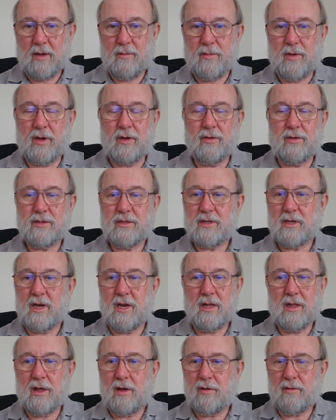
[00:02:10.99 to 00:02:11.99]
because
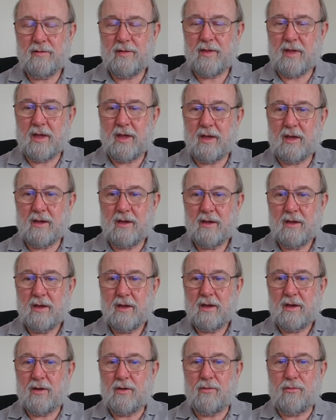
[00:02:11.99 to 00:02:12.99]
a lot of their
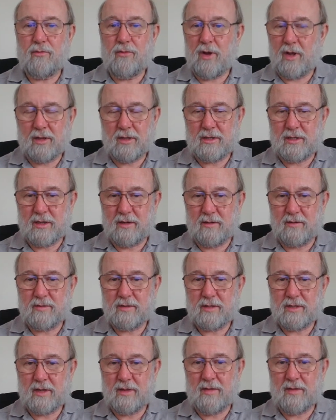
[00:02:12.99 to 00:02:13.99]

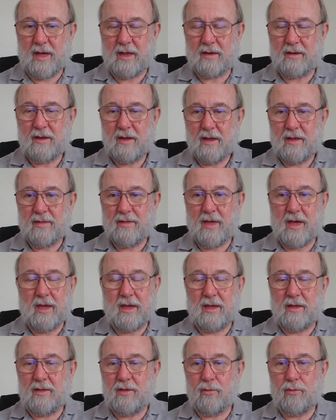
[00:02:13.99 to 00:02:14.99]
relatives that
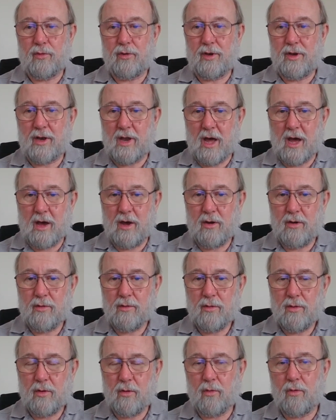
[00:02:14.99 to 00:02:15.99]
they either would
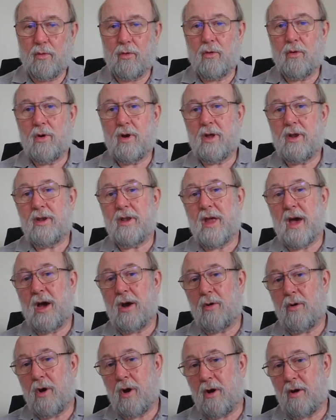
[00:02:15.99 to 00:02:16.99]
know or
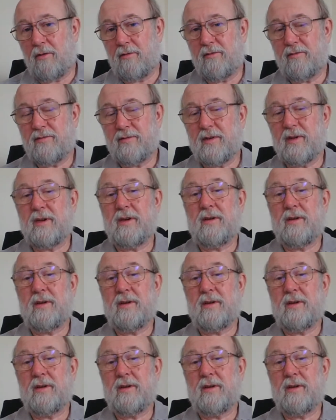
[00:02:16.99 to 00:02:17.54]
know of,